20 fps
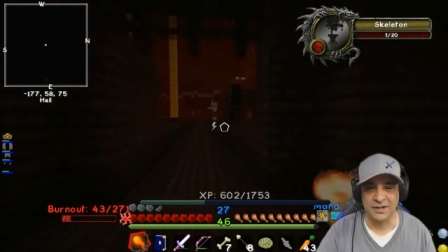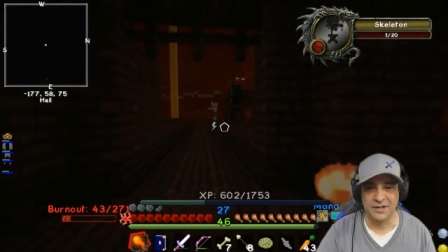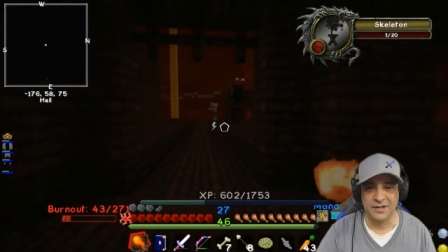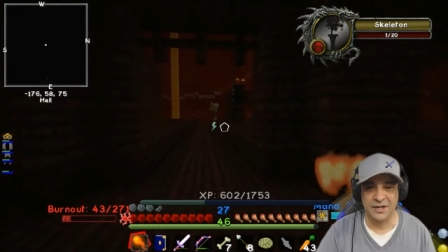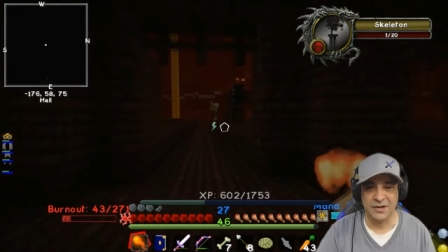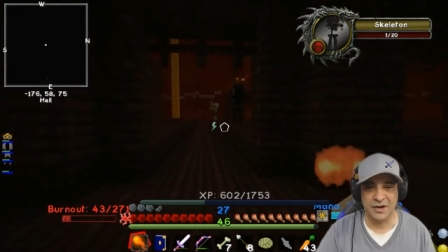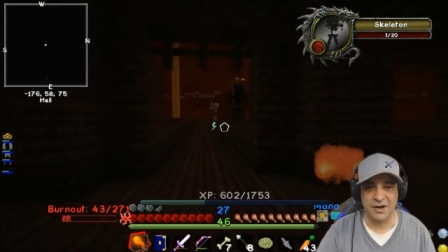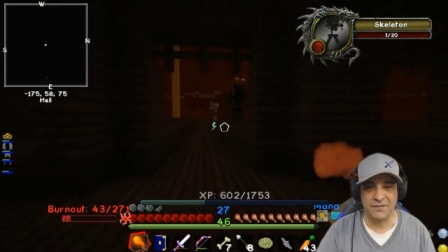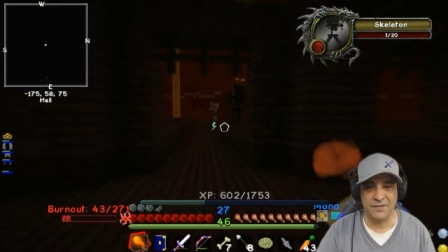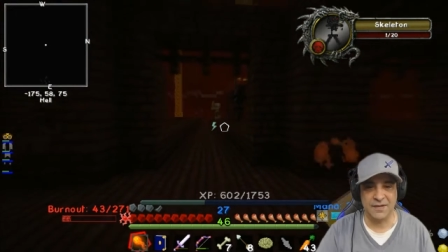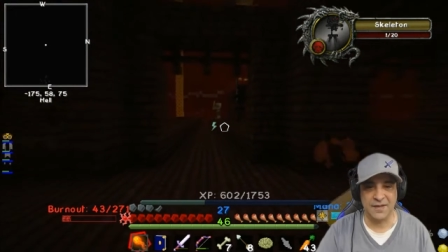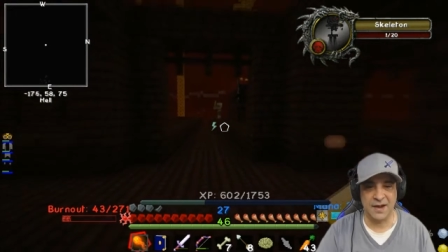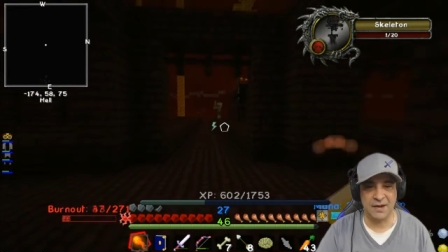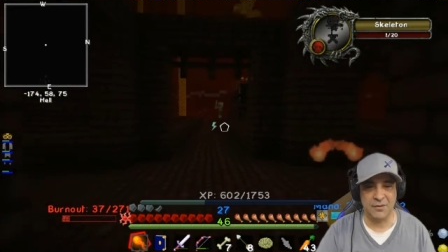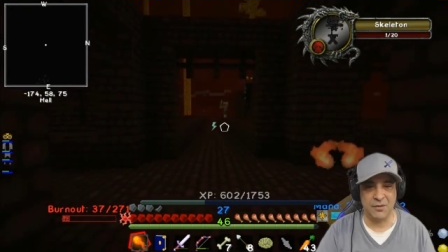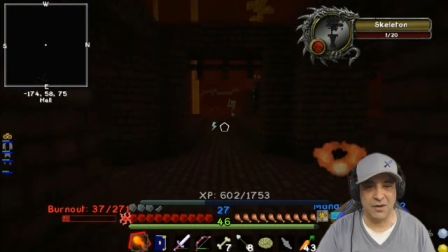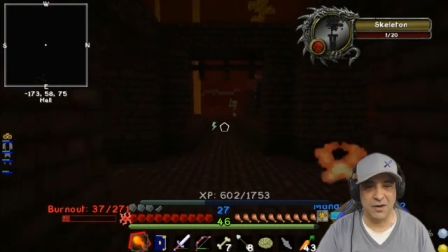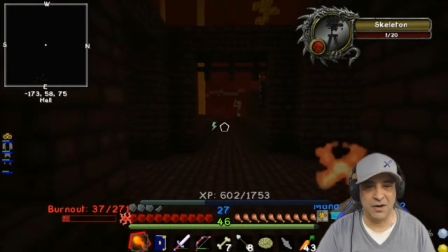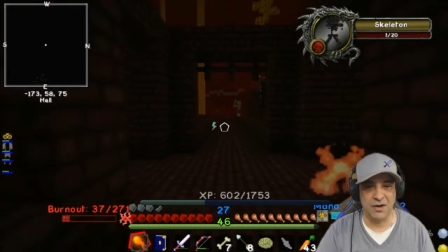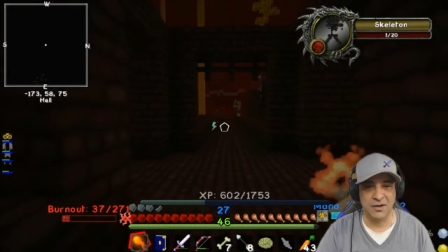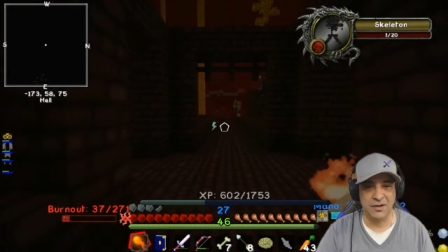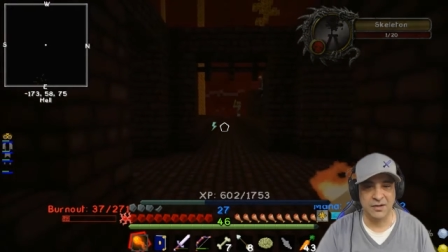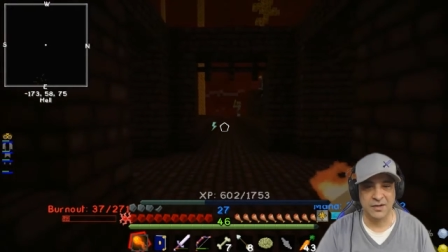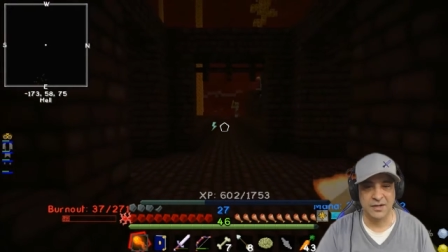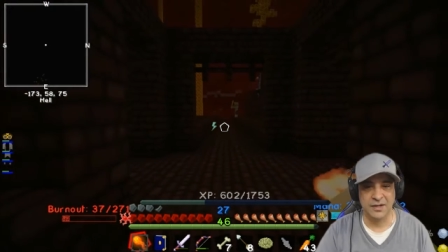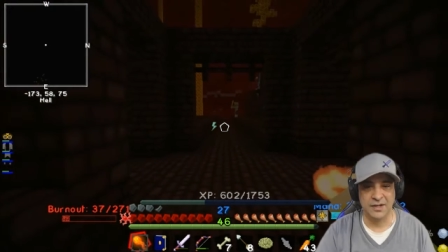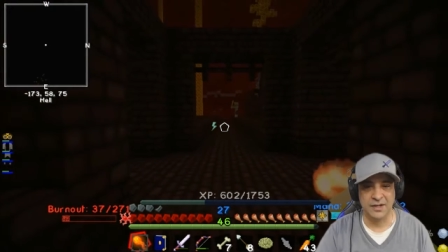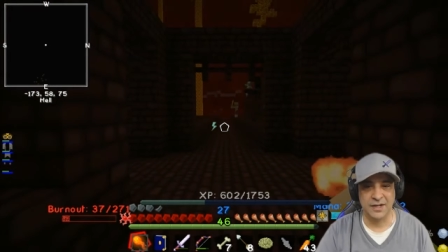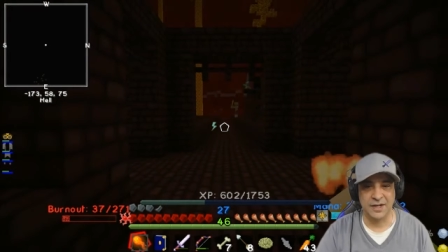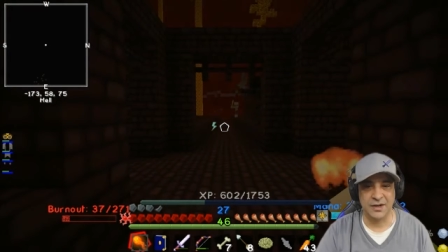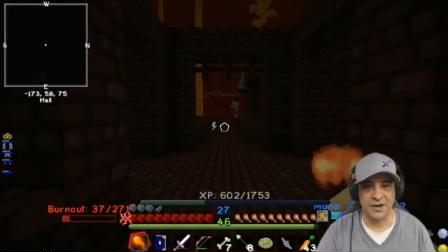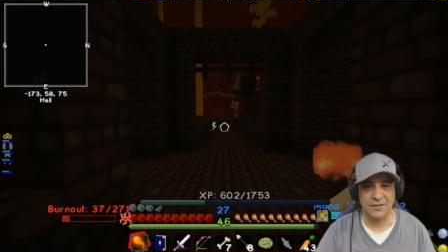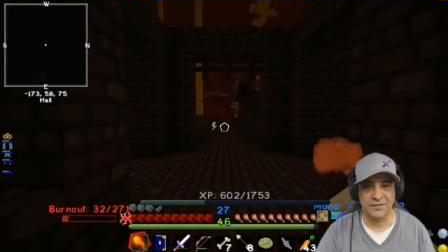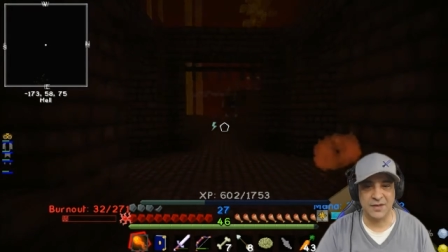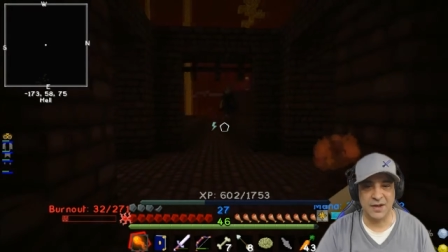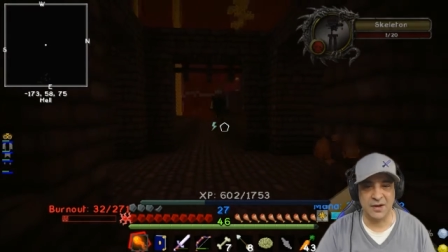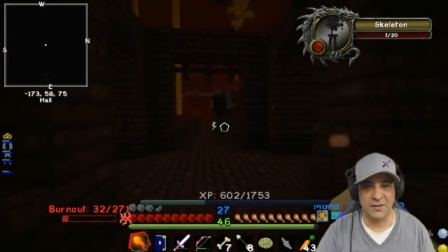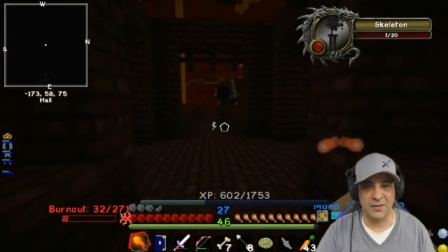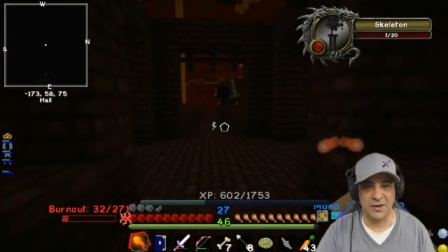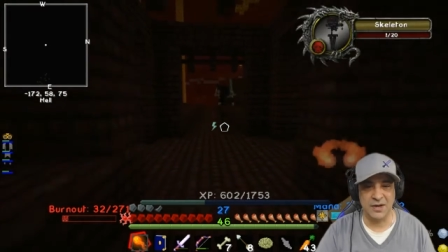Get off of that wall. Get off
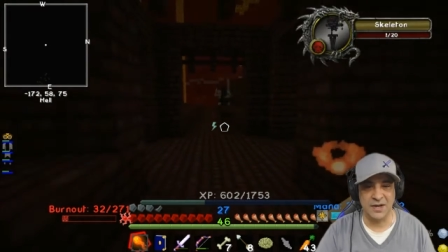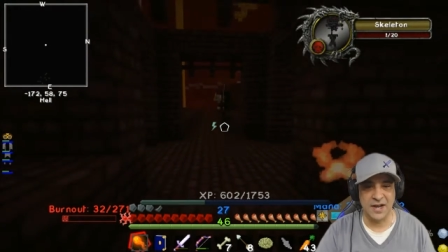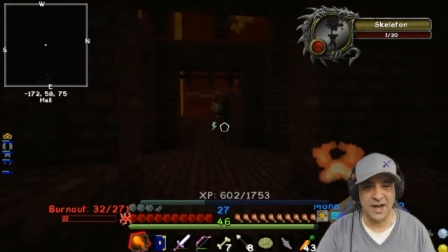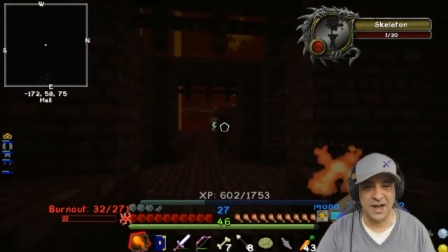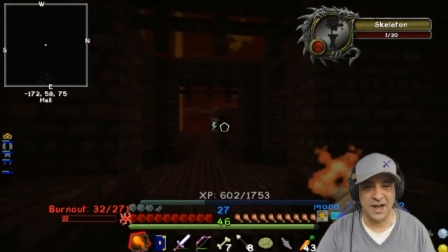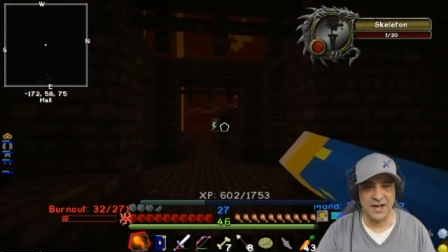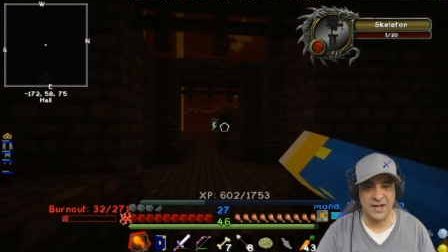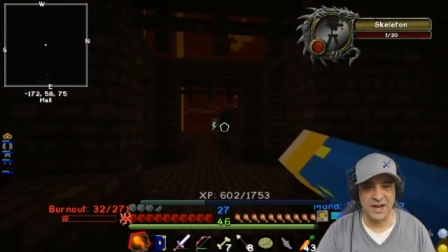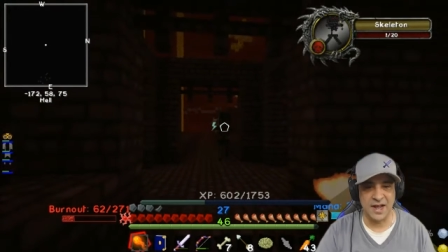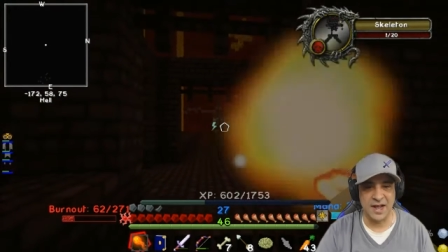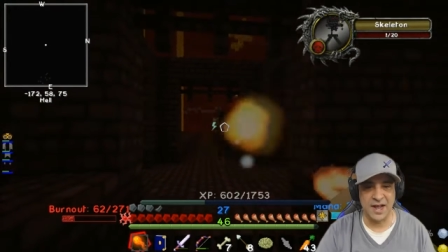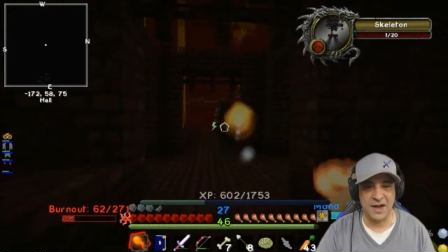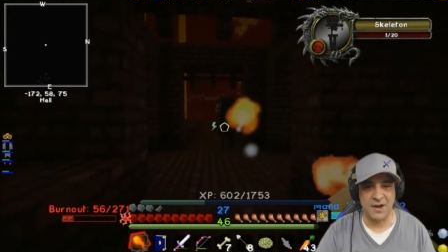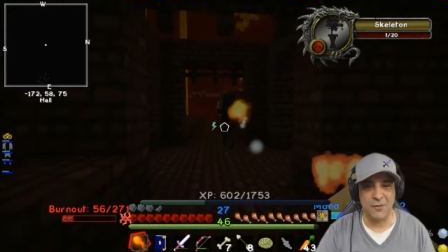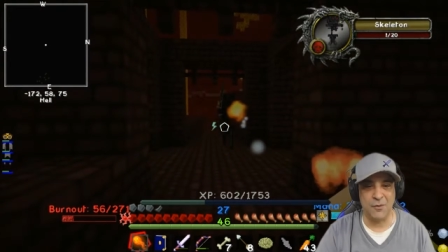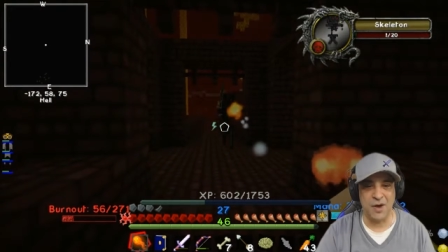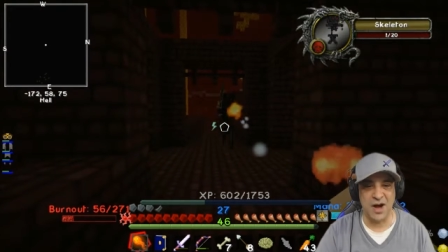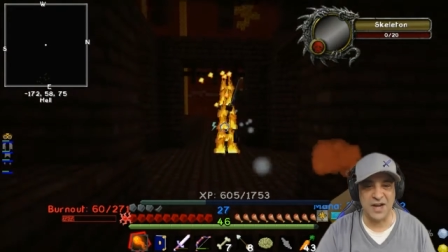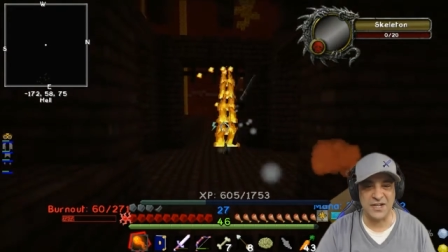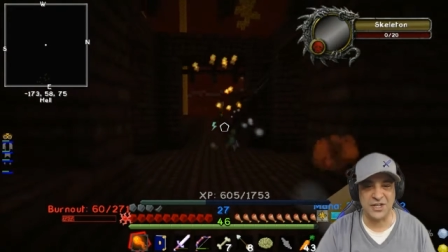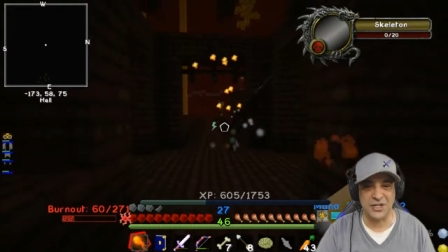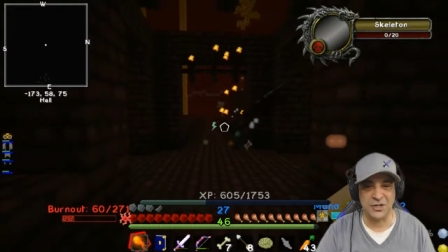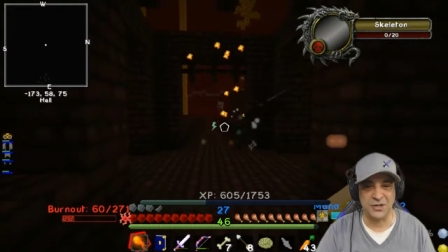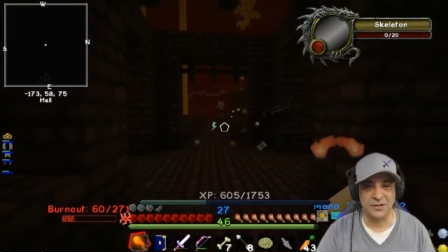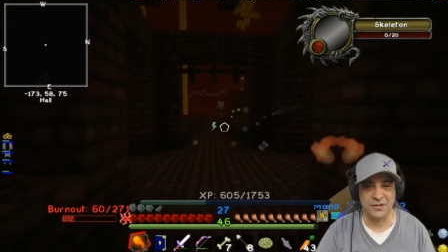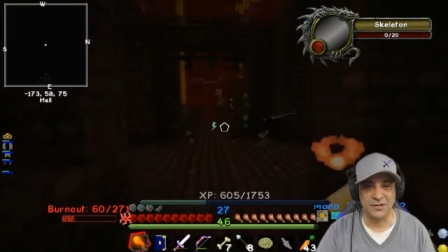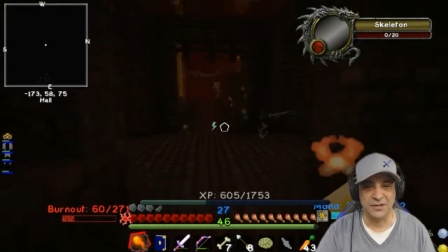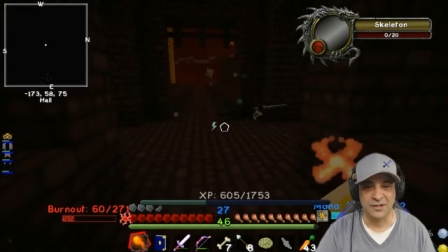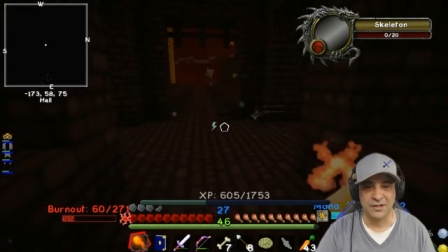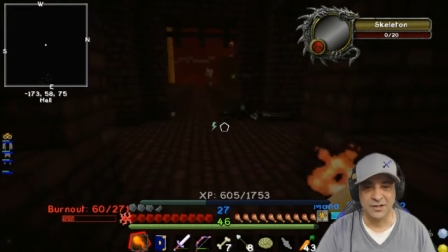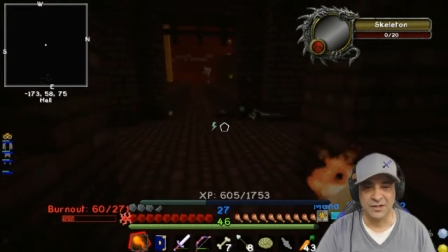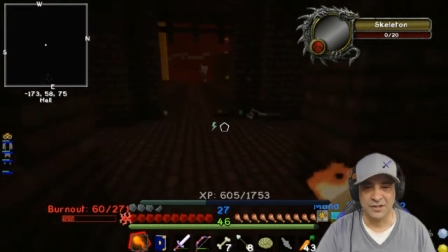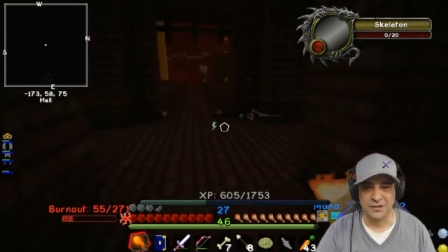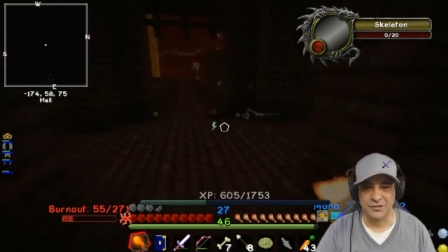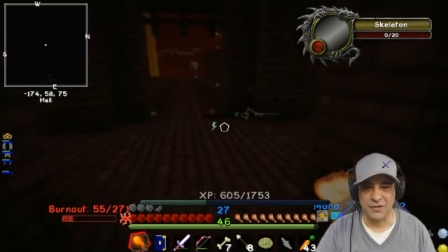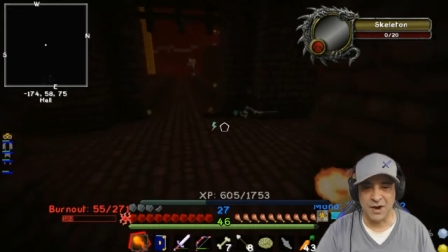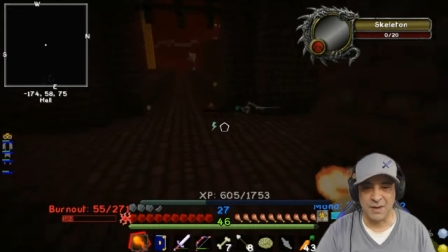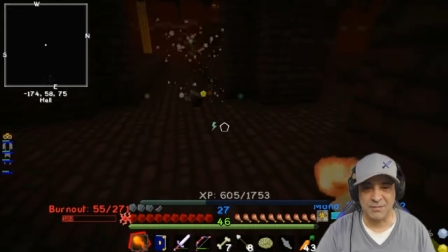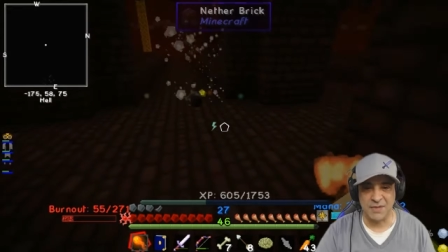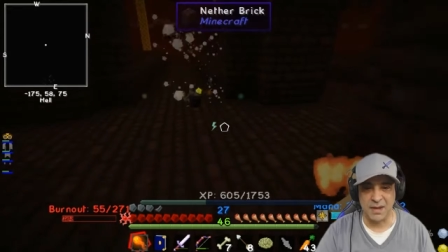that wall. Yeah, yeah. Watch you.
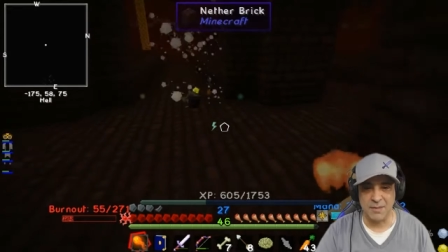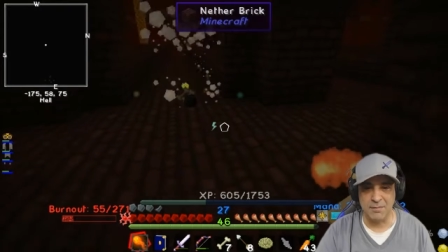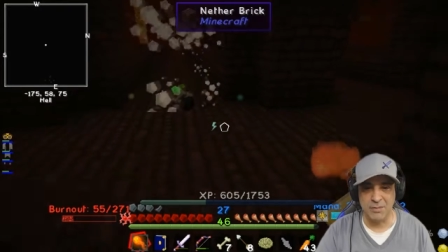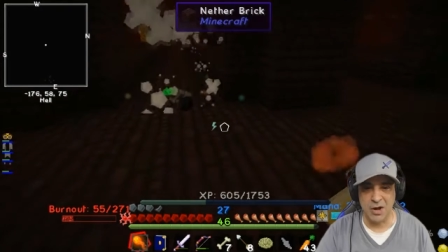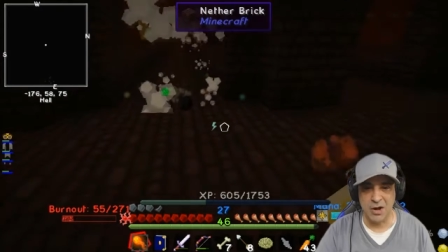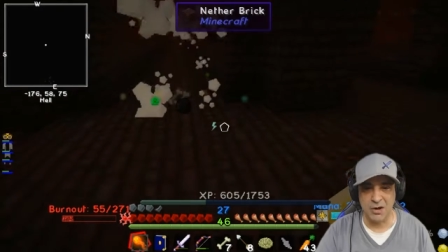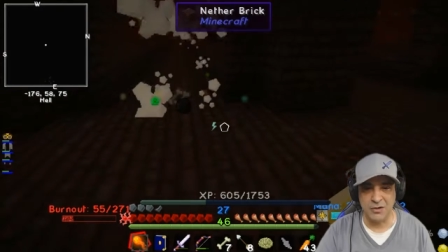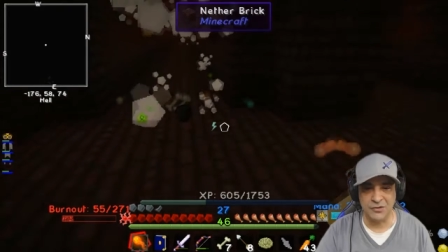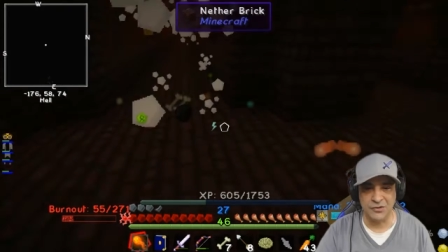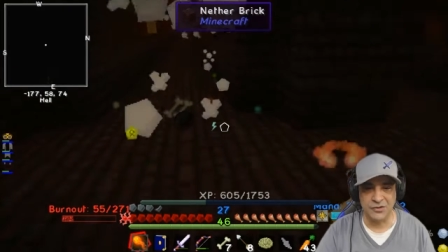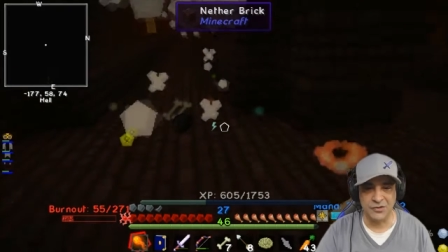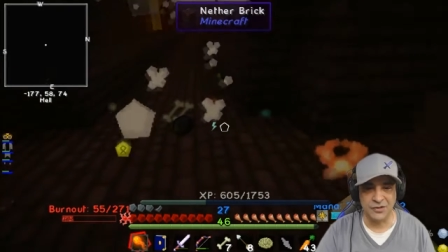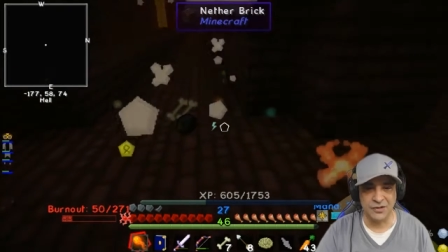Drop them bones.